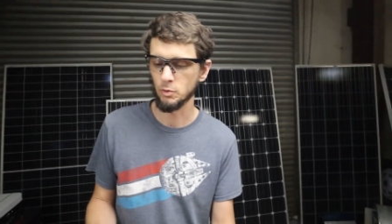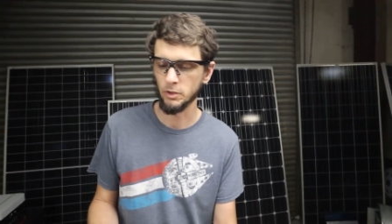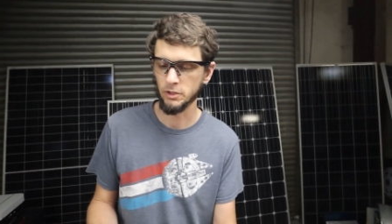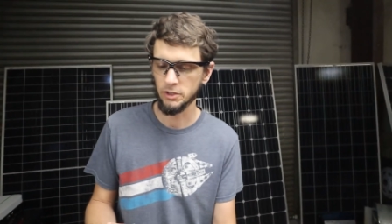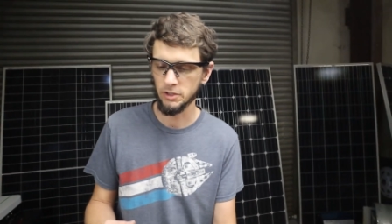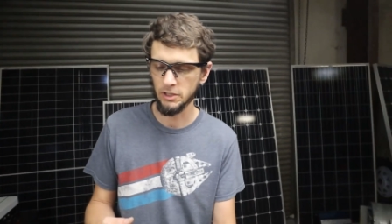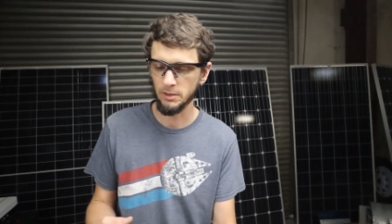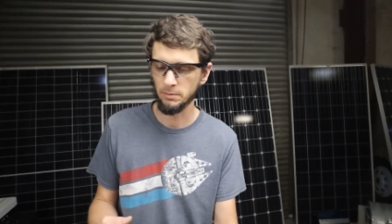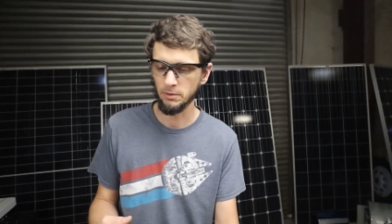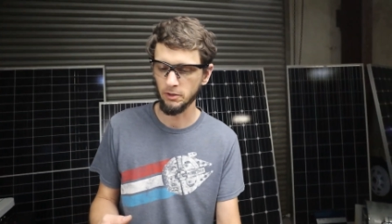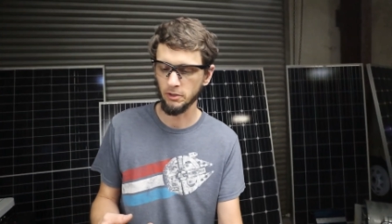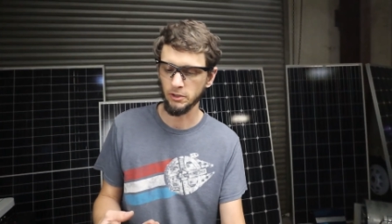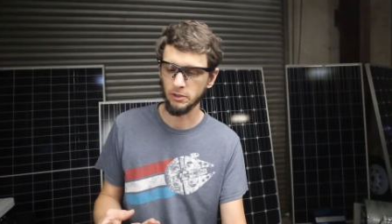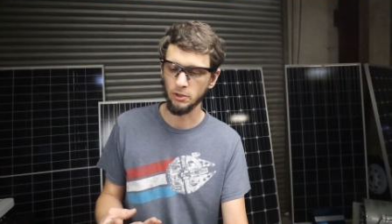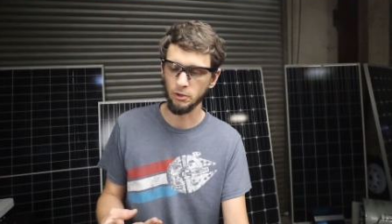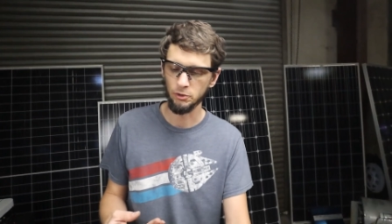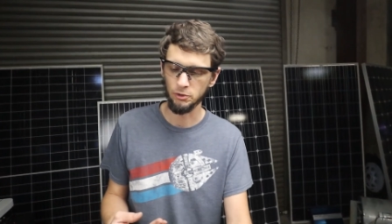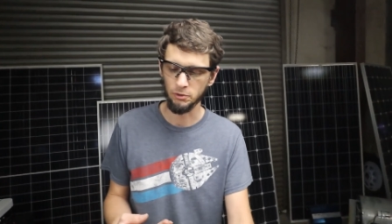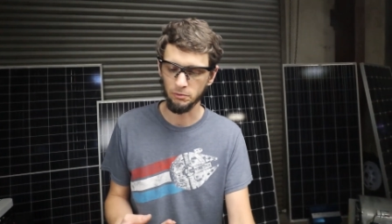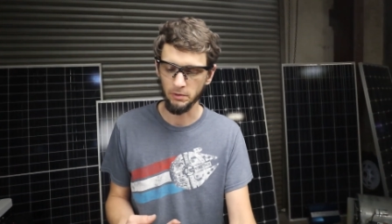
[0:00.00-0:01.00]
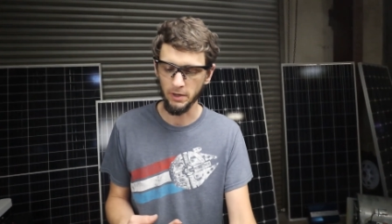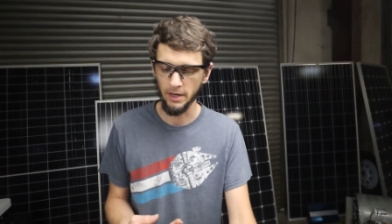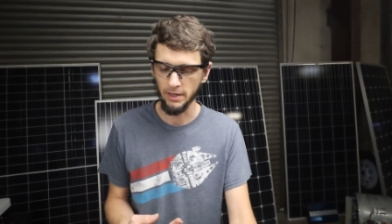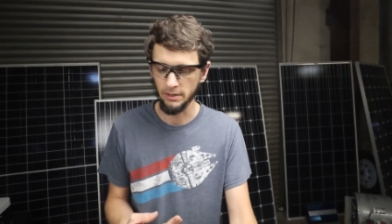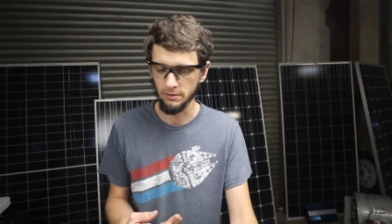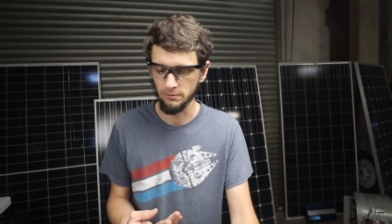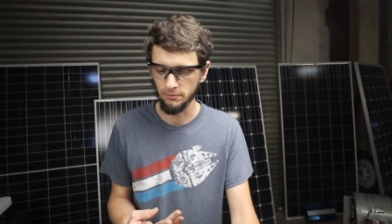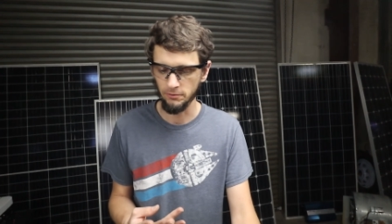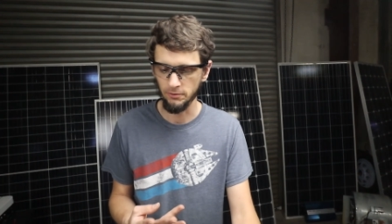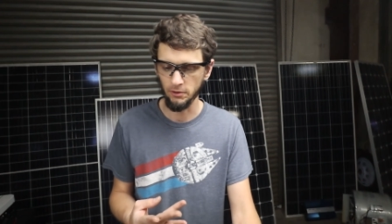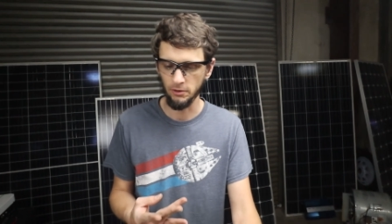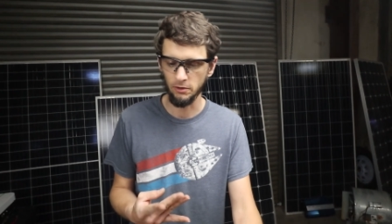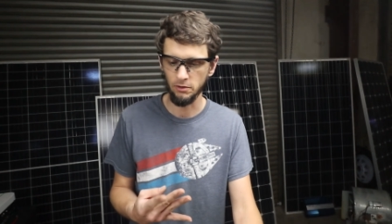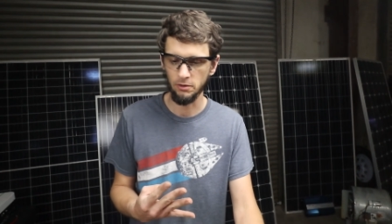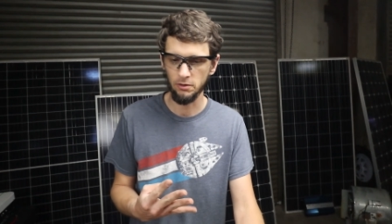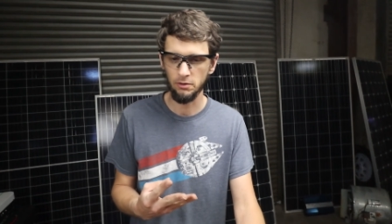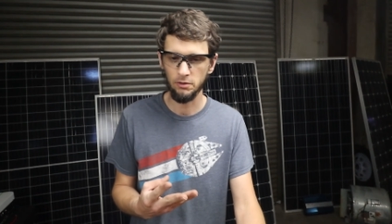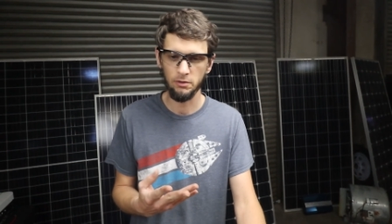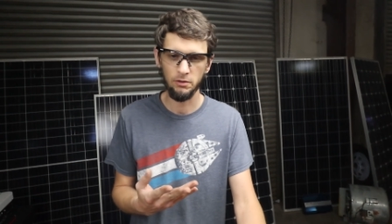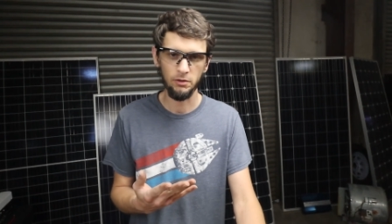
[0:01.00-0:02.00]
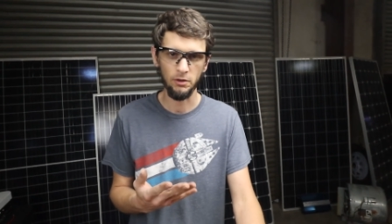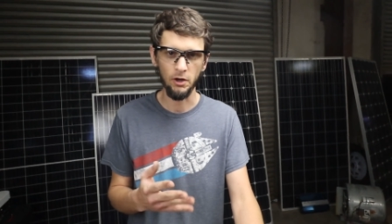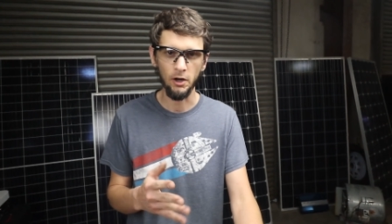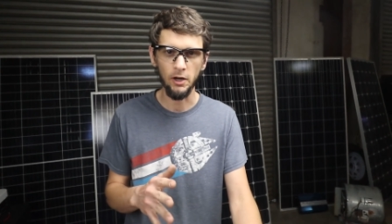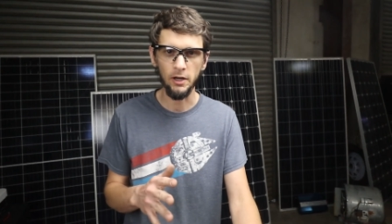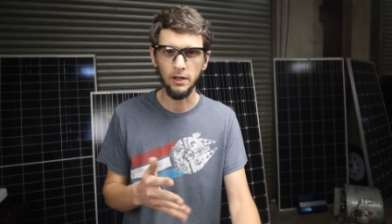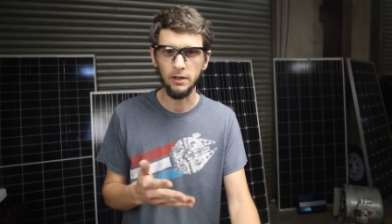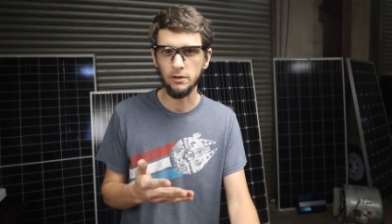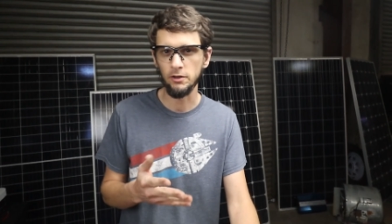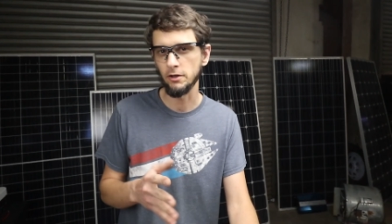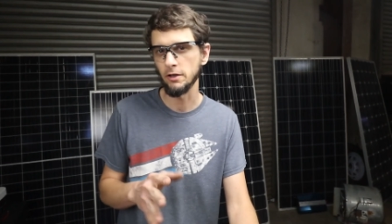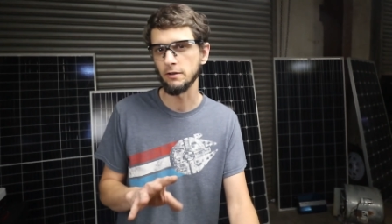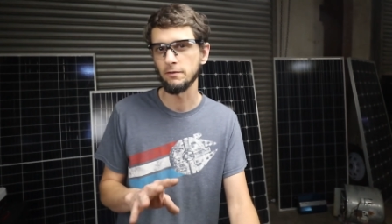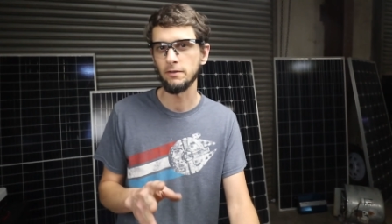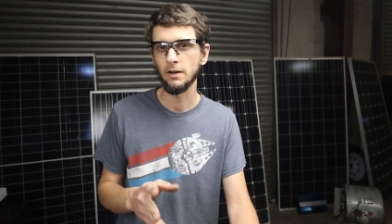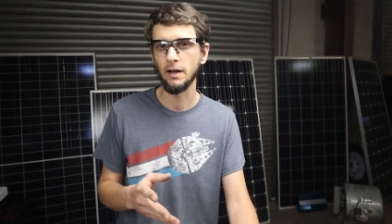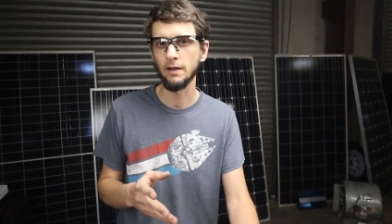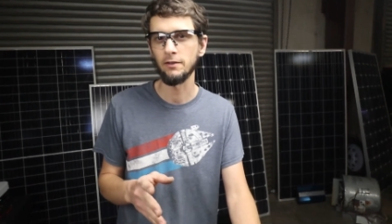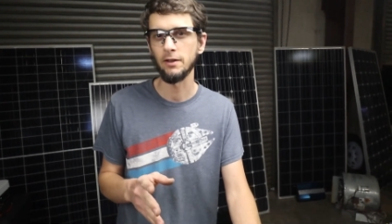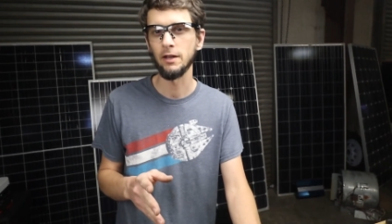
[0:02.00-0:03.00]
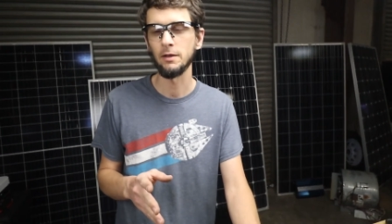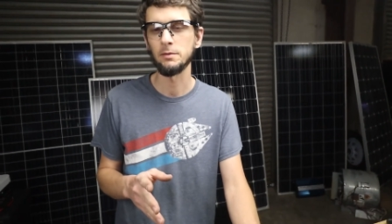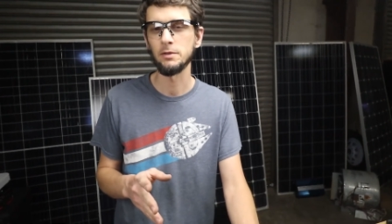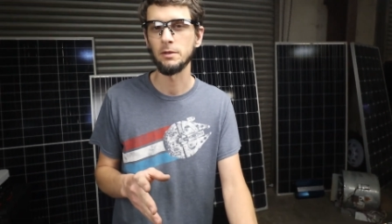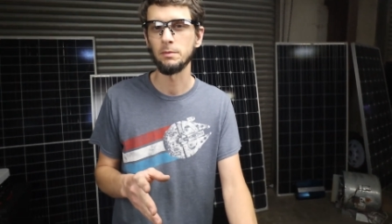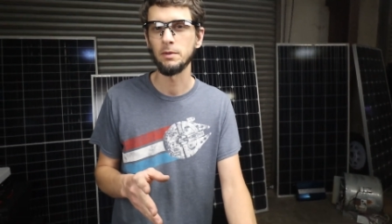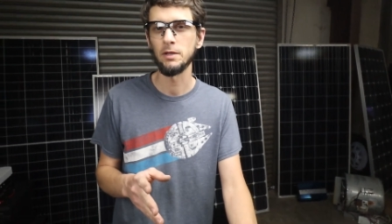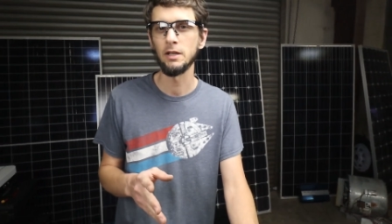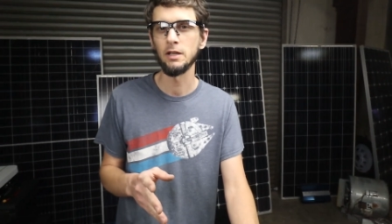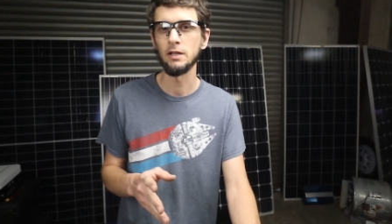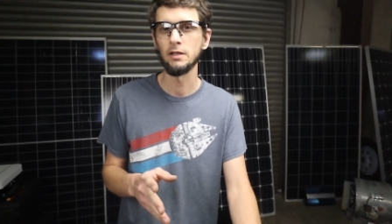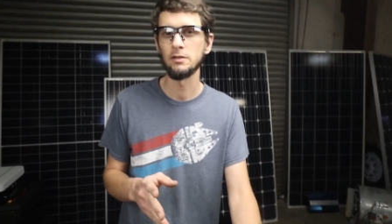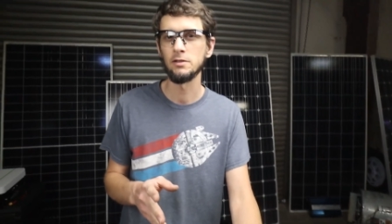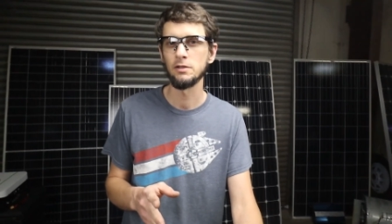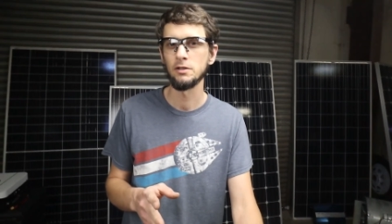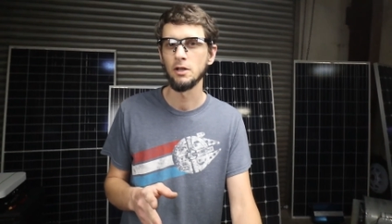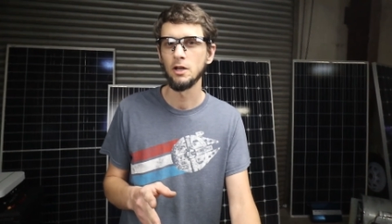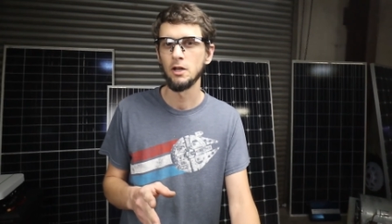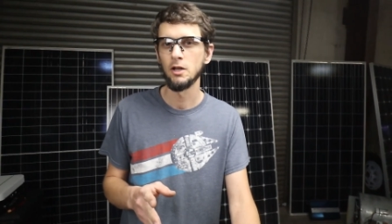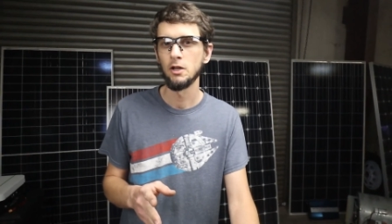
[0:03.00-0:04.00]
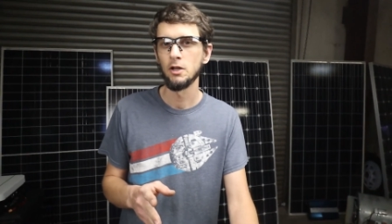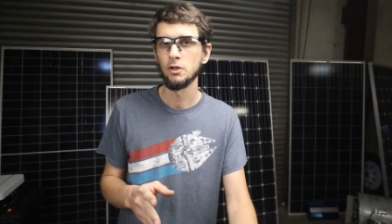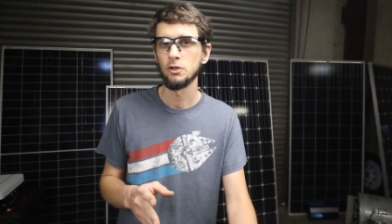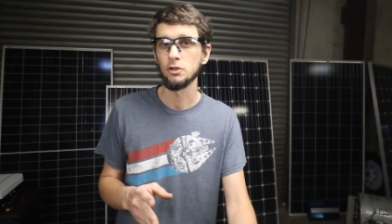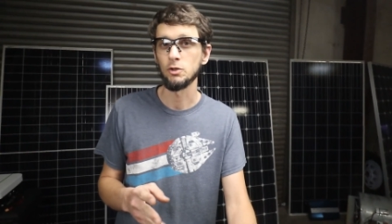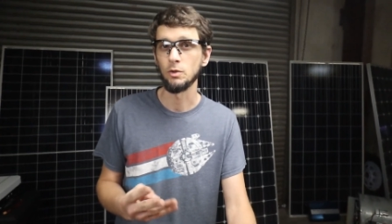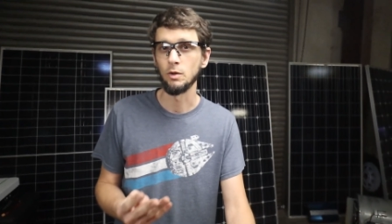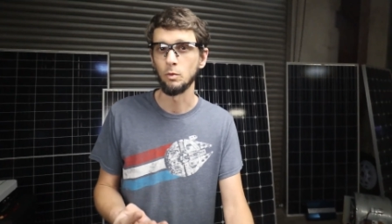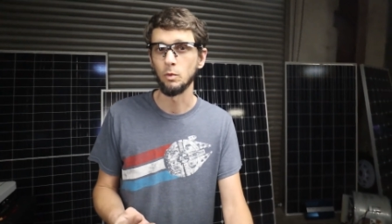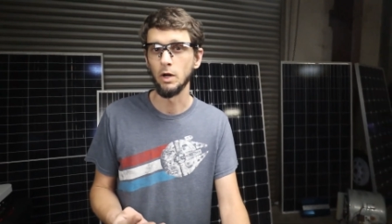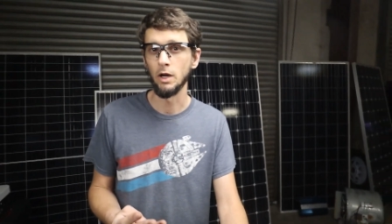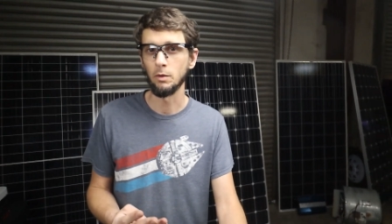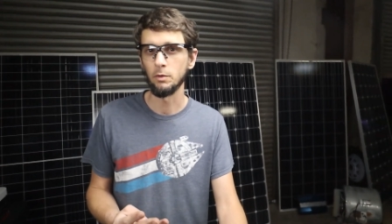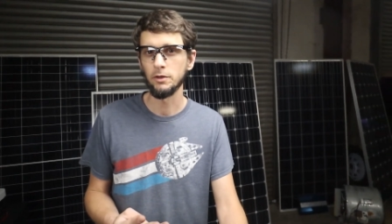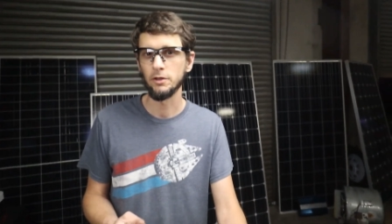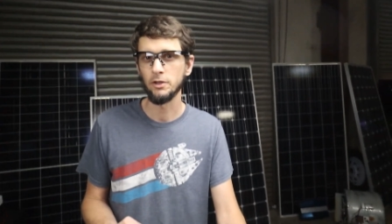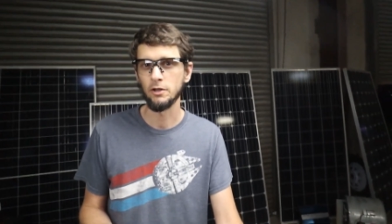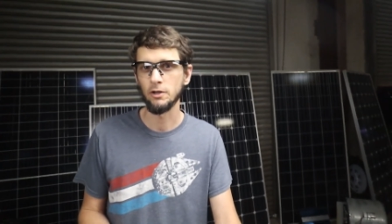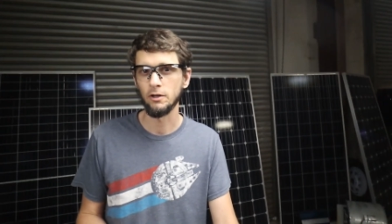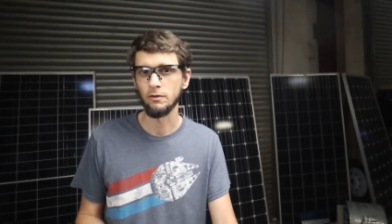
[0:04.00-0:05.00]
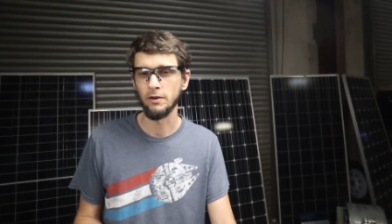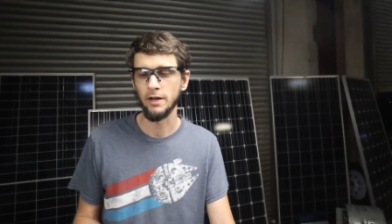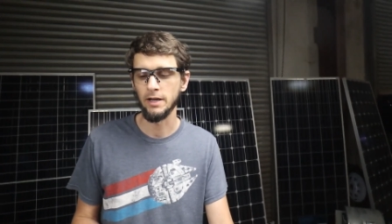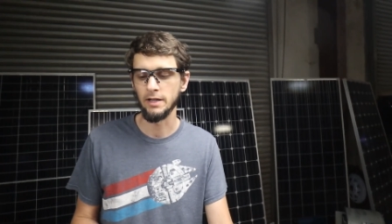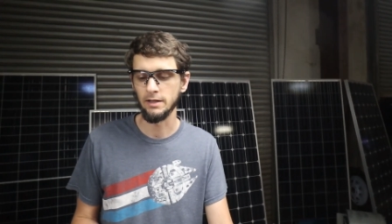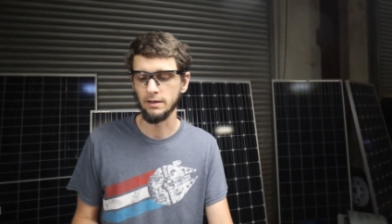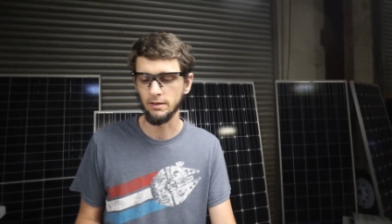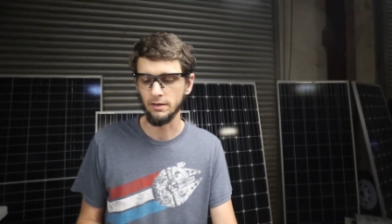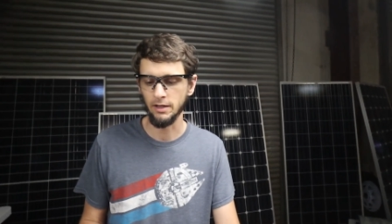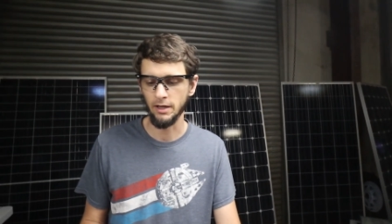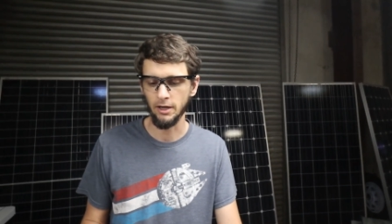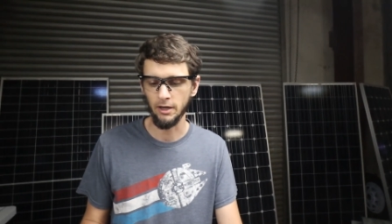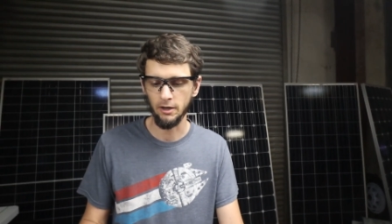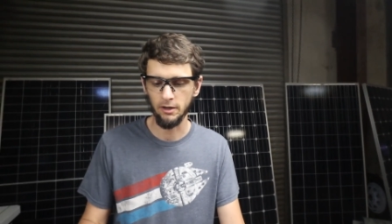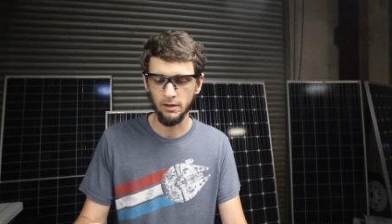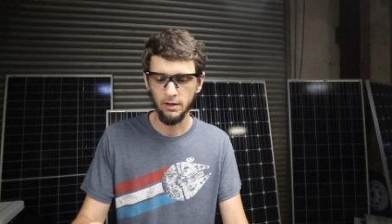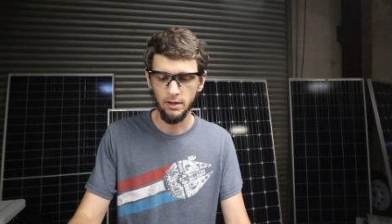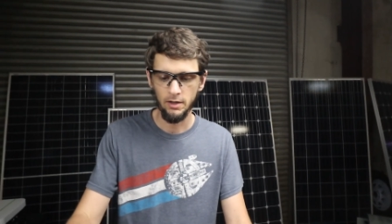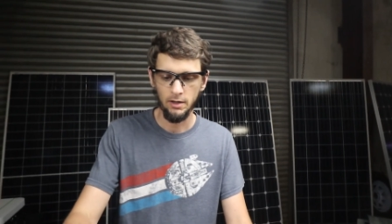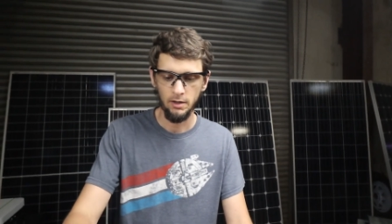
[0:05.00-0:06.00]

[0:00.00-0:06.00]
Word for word: which typically those are rated for thirty, thirty-five amps a piece. So we're well within our rating there.